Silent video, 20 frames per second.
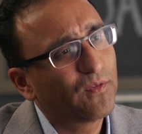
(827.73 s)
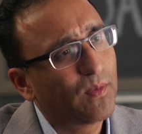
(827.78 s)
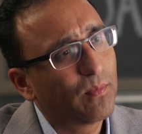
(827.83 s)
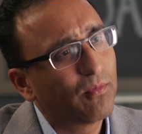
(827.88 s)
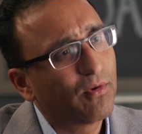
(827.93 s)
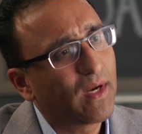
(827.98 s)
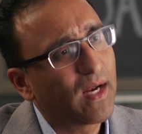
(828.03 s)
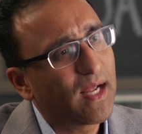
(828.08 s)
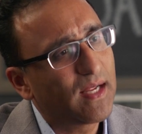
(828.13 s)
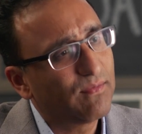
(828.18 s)
from
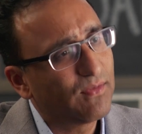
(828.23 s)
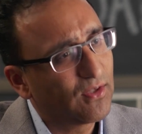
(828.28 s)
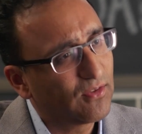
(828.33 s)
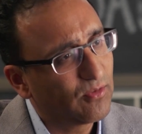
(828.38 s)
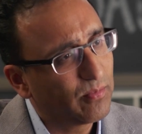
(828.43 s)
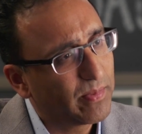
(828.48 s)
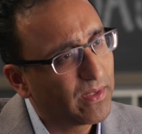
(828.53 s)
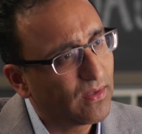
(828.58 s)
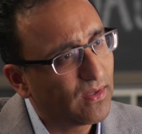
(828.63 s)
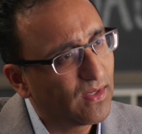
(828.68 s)
what I've
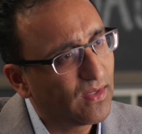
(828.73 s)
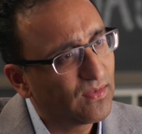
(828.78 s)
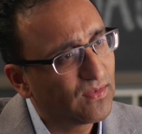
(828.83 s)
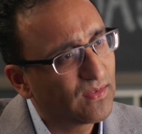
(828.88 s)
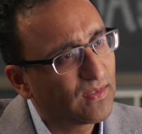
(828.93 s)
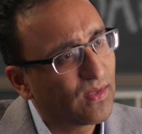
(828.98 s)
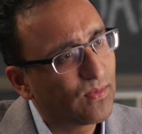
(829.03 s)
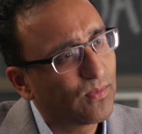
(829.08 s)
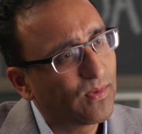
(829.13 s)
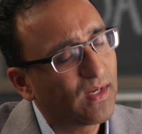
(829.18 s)

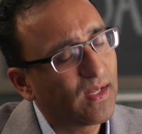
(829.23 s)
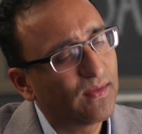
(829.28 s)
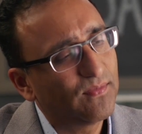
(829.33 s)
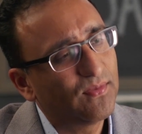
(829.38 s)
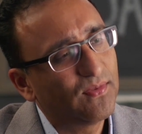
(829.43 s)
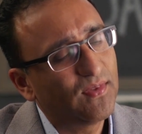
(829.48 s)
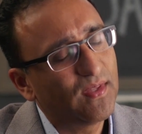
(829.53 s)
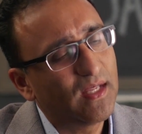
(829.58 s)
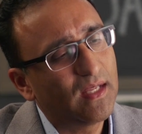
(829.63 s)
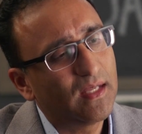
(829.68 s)
experienced and what I've
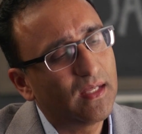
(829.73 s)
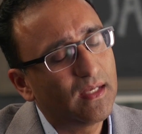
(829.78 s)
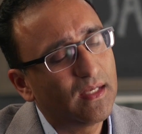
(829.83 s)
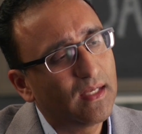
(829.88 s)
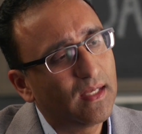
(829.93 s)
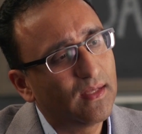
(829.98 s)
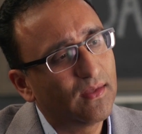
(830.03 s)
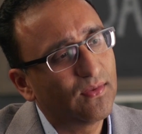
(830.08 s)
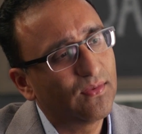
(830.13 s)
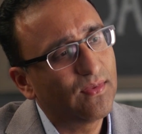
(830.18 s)
seen
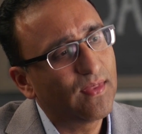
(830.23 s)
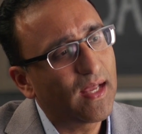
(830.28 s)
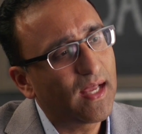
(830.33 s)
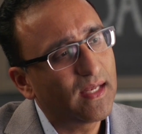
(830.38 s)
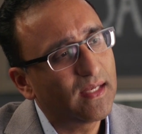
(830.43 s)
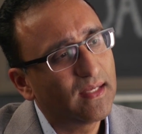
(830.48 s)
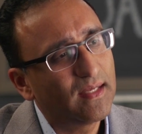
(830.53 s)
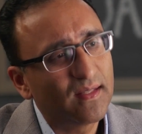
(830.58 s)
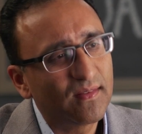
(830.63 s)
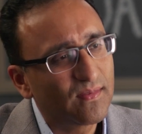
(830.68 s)
is
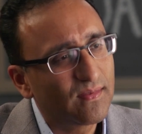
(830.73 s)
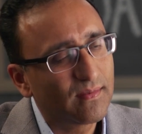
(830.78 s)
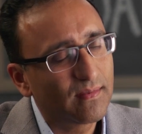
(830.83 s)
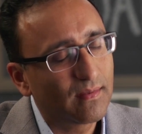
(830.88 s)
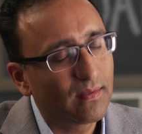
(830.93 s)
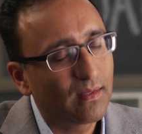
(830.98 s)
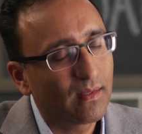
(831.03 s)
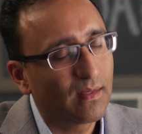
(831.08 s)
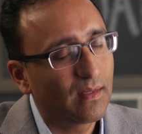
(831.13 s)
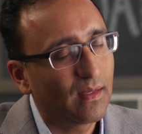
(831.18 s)
that
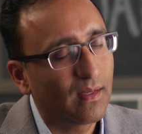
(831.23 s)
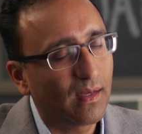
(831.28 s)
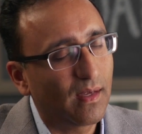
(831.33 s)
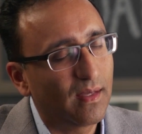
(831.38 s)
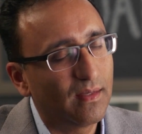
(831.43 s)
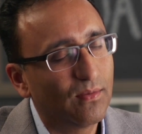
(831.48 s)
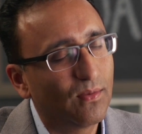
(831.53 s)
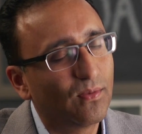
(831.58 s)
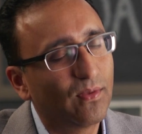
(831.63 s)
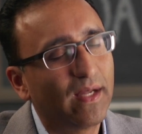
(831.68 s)
it's,
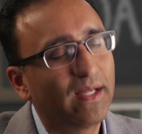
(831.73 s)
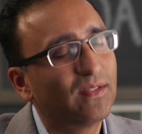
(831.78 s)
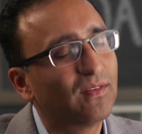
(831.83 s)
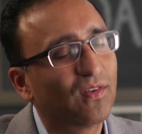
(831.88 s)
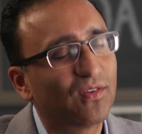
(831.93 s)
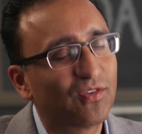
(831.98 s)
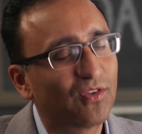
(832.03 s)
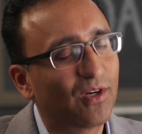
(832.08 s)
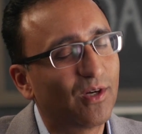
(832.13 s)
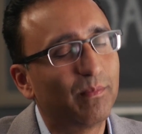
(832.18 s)
I don't like
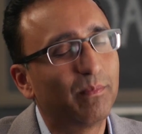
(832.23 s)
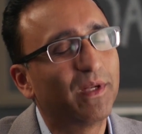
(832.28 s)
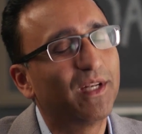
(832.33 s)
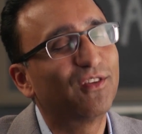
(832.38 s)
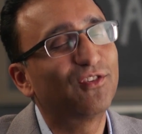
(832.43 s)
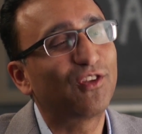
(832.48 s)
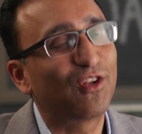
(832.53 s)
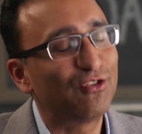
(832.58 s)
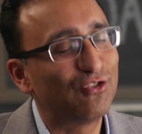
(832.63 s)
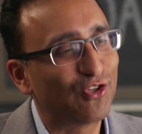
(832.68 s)
this term, but
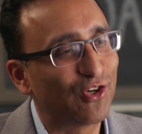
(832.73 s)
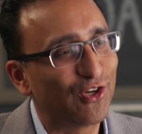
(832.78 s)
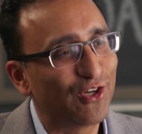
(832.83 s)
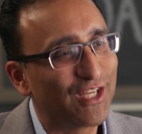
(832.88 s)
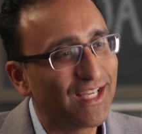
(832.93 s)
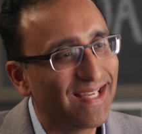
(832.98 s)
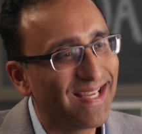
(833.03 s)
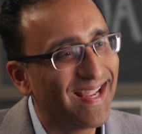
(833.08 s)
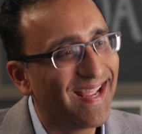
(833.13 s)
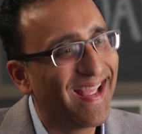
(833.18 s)
it's a
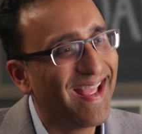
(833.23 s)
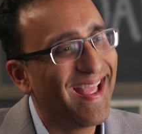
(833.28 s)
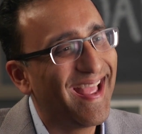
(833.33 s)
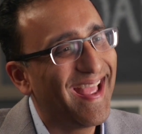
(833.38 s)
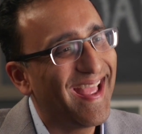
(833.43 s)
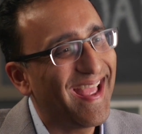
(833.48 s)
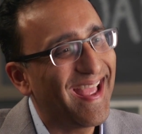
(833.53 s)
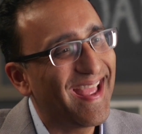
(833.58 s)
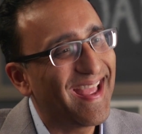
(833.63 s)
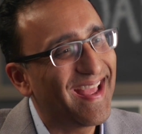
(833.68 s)
journey.
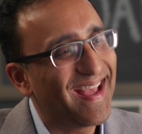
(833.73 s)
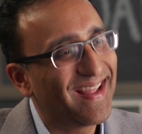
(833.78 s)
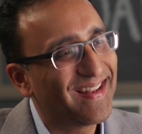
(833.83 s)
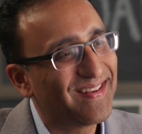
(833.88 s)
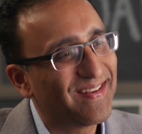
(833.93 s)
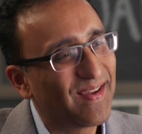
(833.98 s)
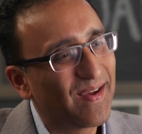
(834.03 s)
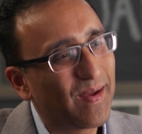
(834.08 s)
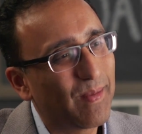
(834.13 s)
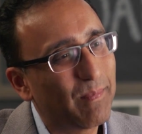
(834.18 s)

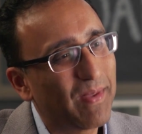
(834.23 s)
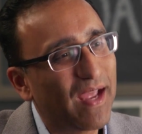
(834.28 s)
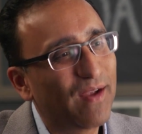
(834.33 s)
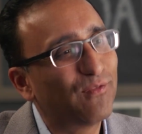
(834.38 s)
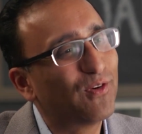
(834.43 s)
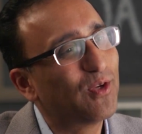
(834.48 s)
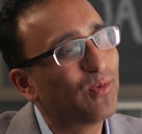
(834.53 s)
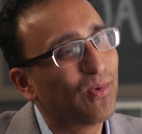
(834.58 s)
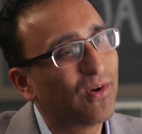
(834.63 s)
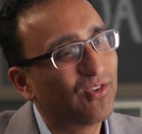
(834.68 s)
And um,
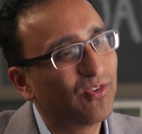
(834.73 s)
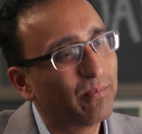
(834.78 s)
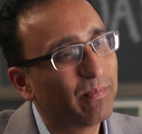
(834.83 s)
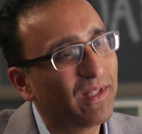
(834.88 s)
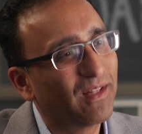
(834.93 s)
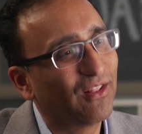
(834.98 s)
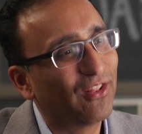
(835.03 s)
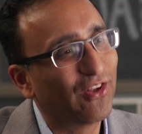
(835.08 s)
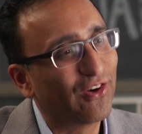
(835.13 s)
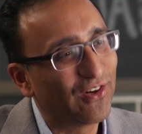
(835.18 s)
everyone's
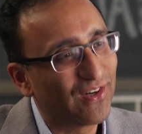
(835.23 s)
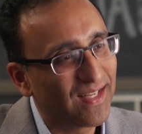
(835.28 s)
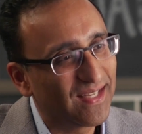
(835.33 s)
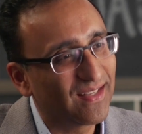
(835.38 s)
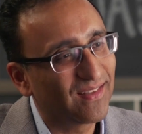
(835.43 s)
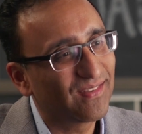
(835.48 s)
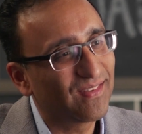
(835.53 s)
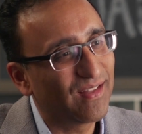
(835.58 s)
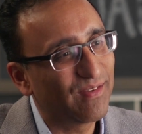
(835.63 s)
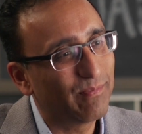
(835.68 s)
been learning
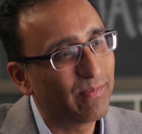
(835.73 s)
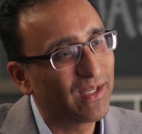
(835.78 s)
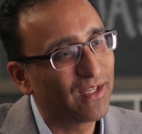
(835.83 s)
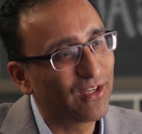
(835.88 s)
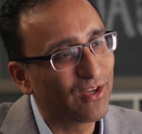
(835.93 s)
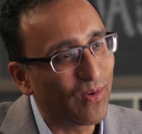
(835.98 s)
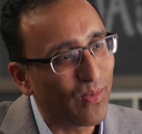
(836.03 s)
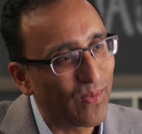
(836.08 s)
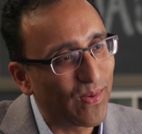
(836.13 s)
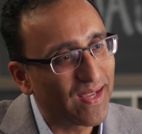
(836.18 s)
as they've been
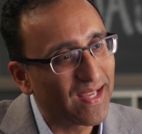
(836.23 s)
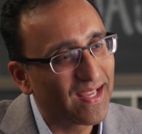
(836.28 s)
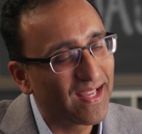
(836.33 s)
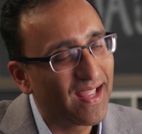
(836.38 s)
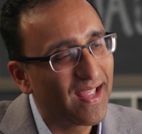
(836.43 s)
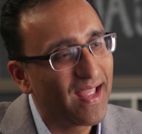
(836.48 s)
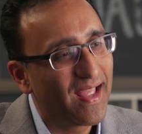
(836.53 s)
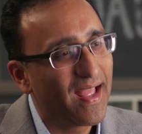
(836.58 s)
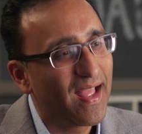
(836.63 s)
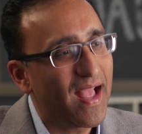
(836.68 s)

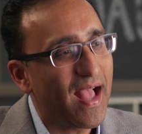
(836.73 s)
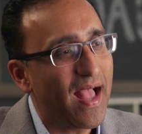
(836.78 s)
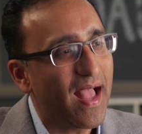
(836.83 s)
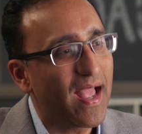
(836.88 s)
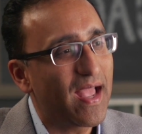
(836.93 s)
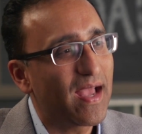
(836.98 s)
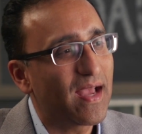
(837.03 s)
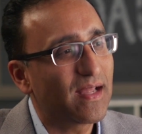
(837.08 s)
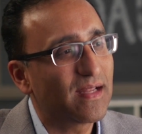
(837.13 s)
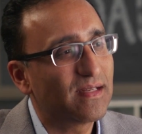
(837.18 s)
going.
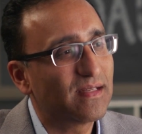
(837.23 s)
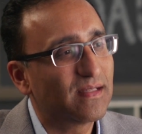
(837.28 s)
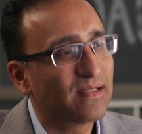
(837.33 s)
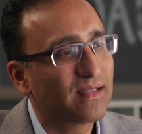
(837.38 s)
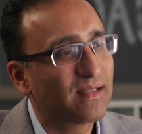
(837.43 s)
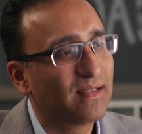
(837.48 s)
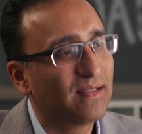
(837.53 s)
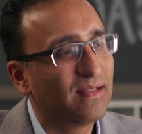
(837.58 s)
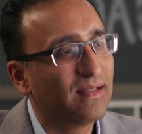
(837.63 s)
And